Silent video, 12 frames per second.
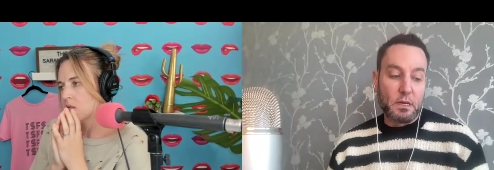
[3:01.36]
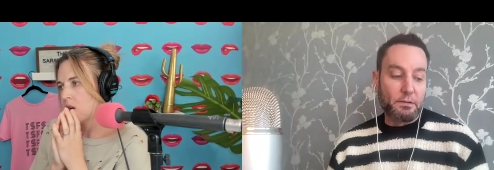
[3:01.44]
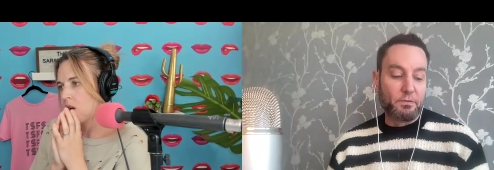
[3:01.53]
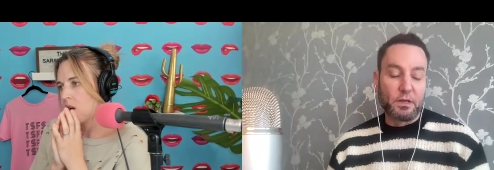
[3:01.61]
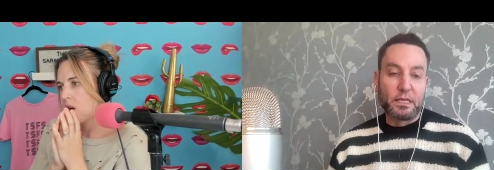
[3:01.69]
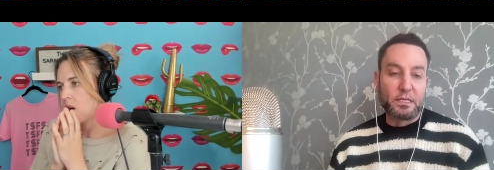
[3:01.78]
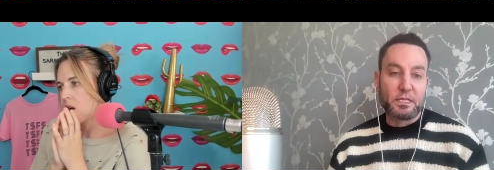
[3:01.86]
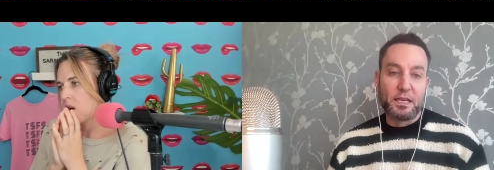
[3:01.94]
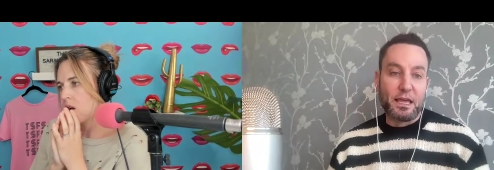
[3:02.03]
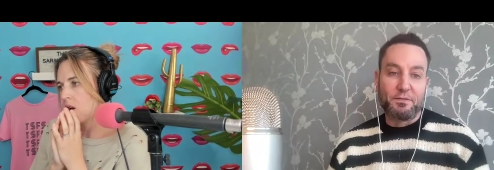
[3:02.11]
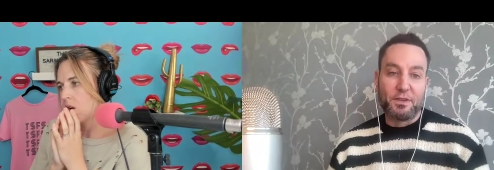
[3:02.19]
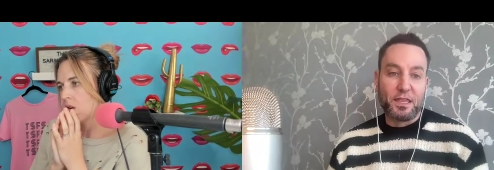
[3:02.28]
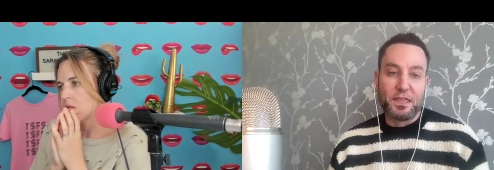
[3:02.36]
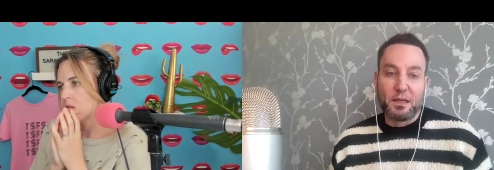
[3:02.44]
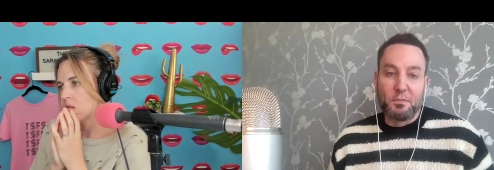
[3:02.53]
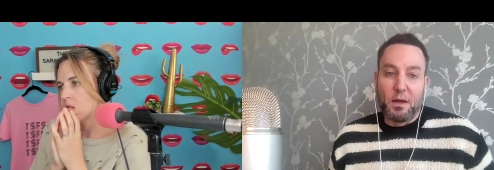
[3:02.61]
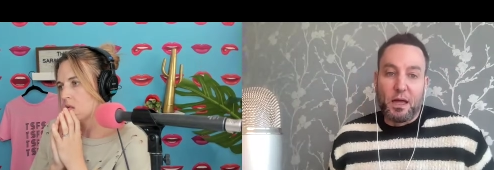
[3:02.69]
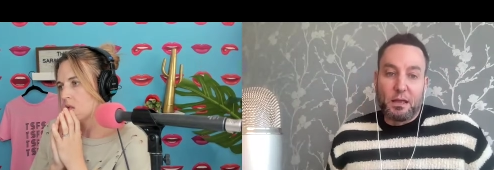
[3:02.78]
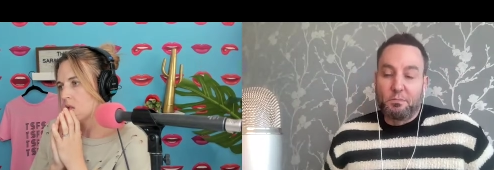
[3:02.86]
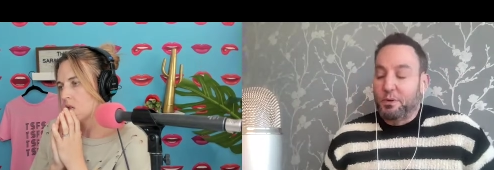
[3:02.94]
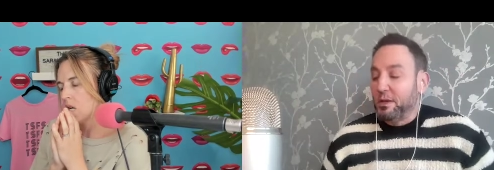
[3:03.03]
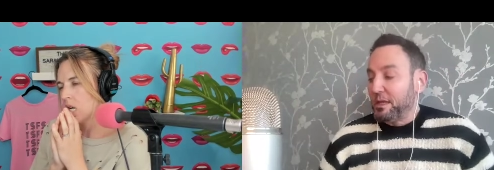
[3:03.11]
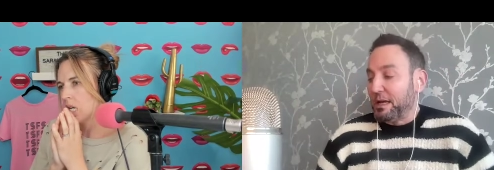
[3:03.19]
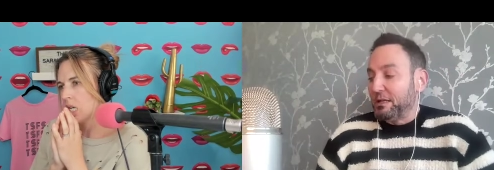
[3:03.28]
Speaker 1: I really didn't have anything in mind,
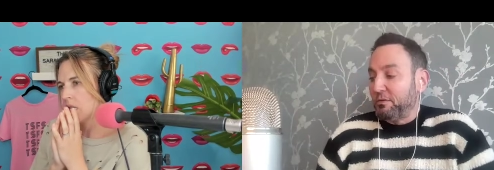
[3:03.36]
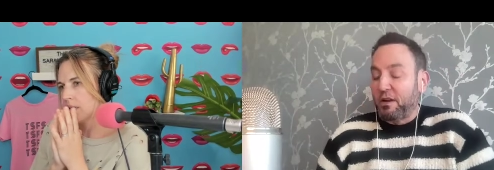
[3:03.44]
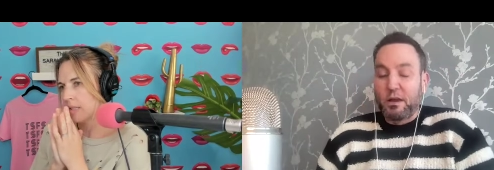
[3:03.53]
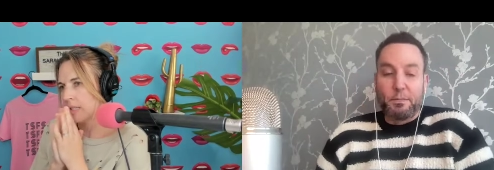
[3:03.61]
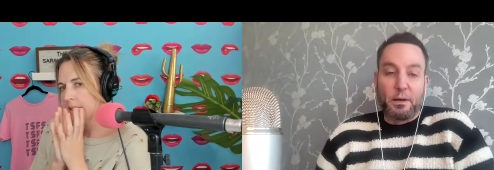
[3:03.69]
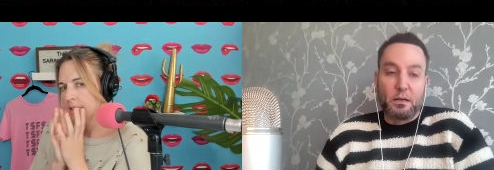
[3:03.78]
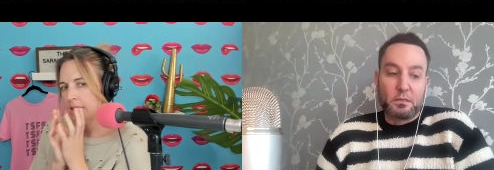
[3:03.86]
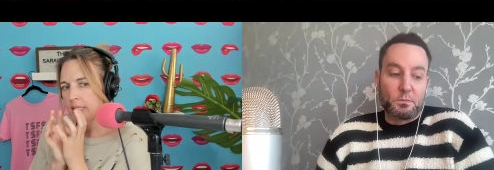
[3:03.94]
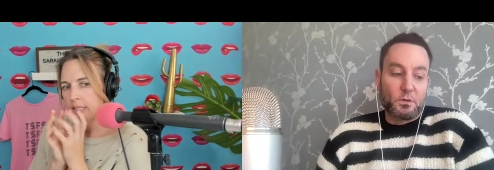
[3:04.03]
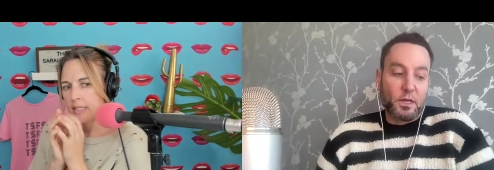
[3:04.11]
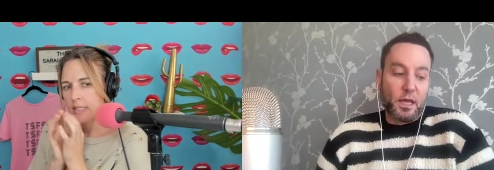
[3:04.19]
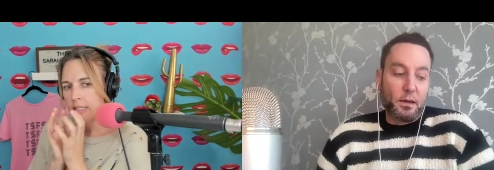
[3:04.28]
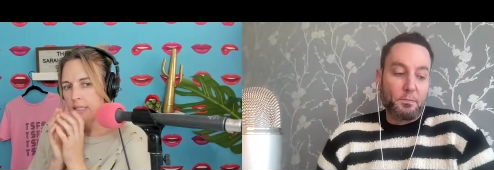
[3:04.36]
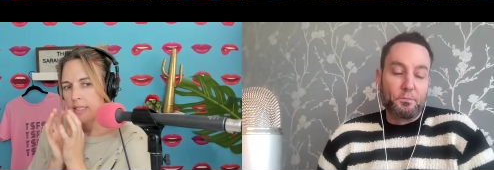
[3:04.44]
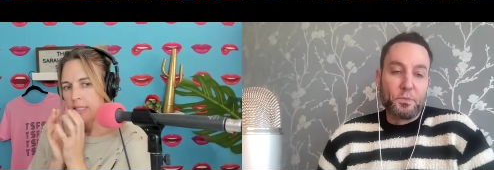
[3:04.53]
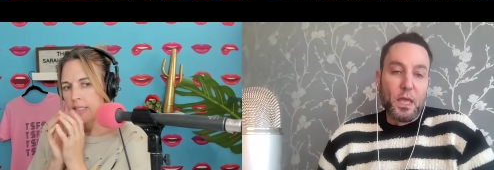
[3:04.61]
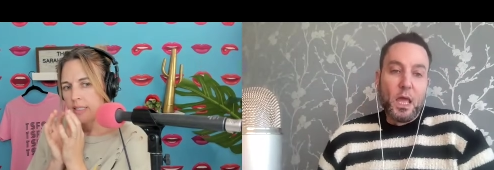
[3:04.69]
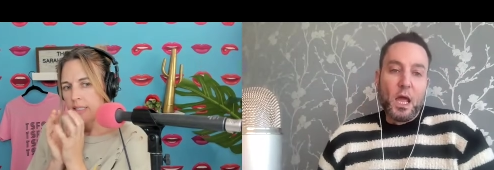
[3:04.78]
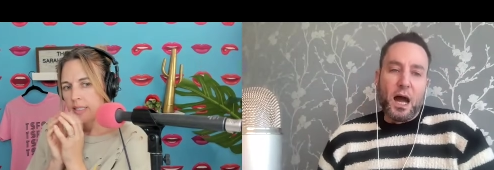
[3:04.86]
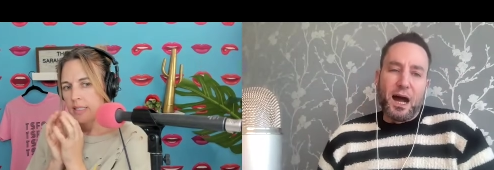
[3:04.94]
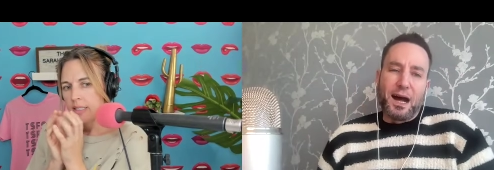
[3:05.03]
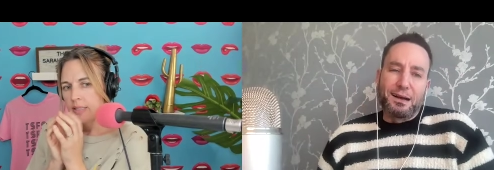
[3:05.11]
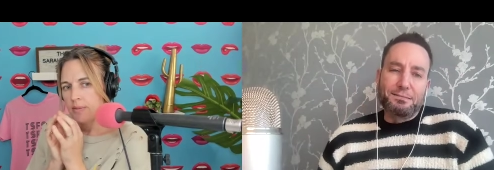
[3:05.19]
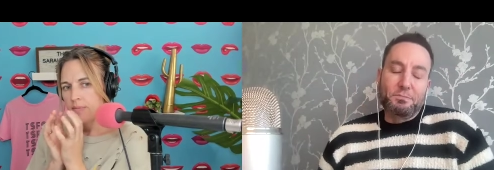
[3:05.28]
but that's very possible. Yeah.
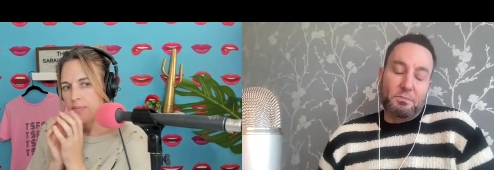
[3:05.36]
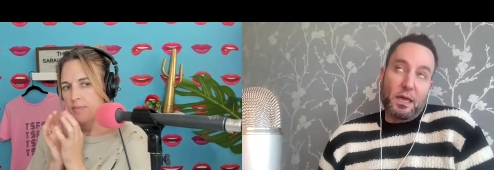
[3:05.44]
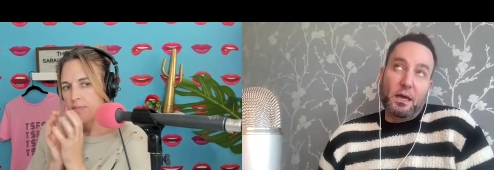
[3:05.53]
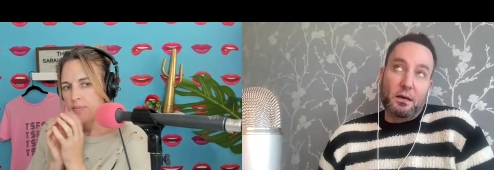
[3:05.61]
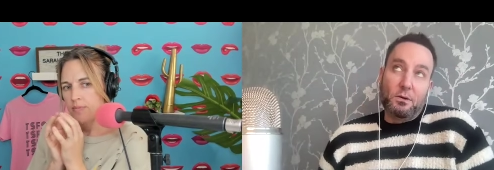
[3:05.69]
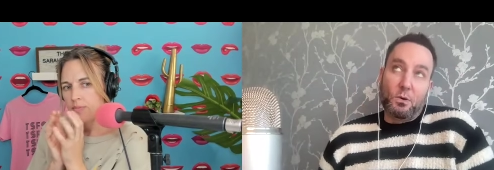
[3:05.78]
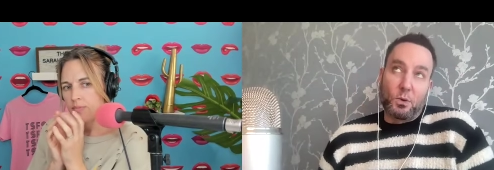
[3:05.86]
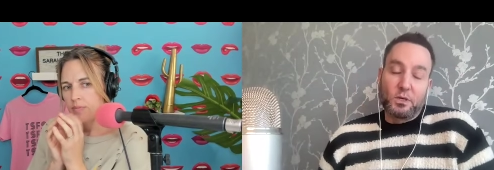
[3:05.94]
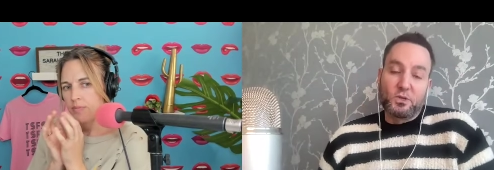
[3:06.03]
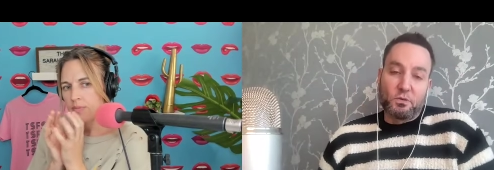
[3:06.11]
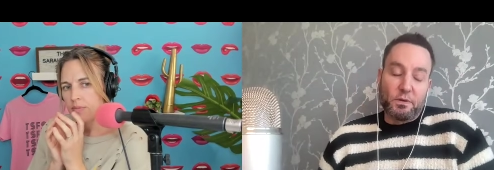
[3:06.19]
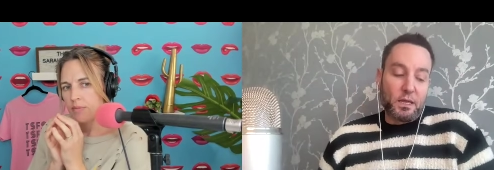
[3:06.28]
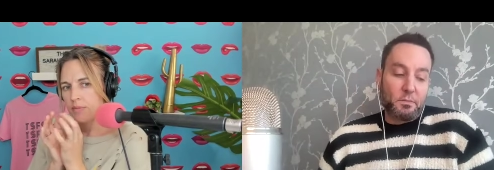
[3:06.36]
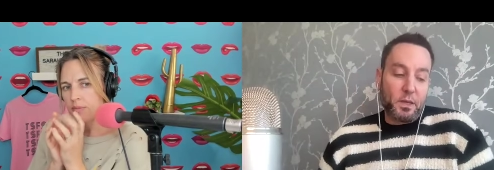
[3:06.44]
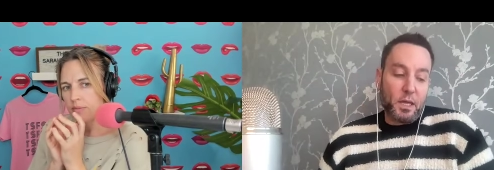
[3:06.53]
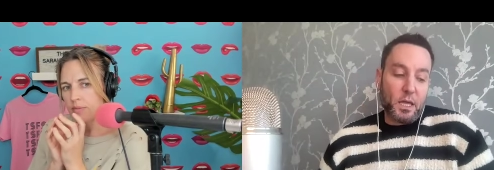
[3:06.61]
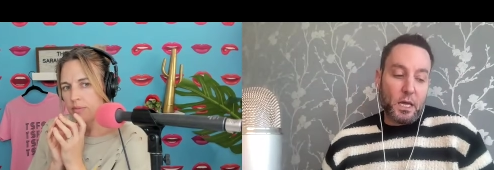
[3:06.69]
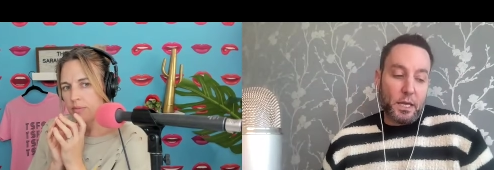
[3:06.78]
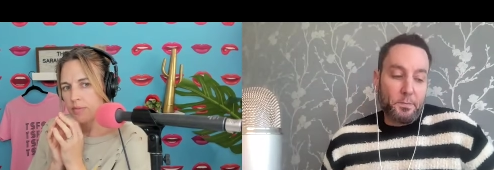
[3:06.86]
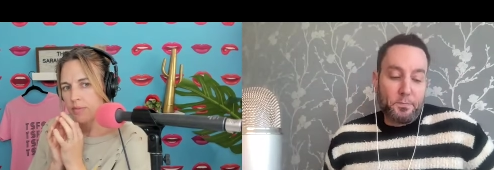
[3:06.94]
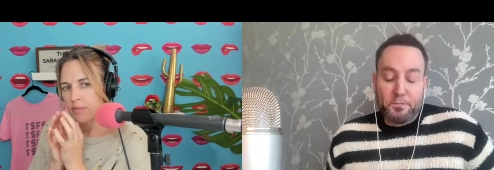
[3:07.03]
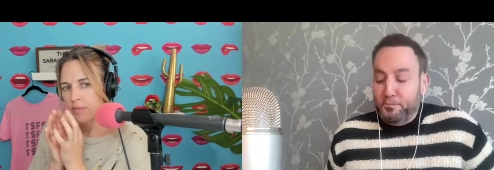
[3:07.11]
Uh yeah, or Dorit and PK.